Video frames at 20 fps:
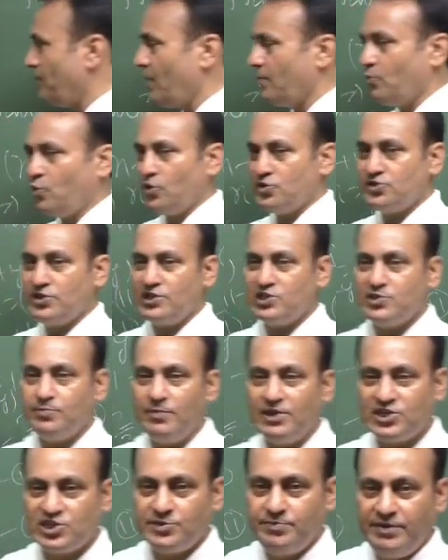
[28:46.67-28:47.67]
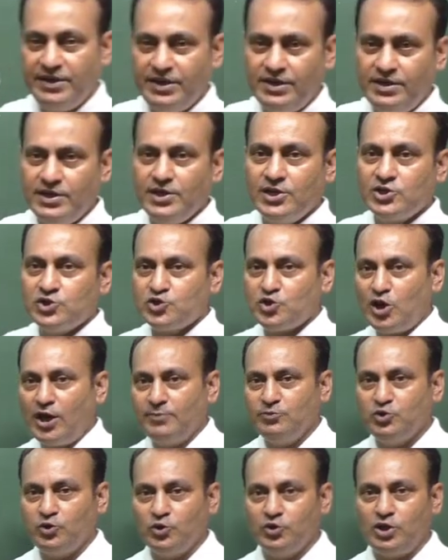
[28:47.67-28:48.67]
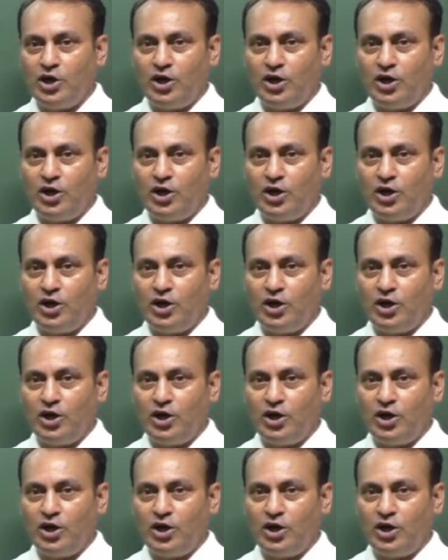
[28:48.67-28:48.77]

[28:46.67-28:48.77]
of questions must be solved through the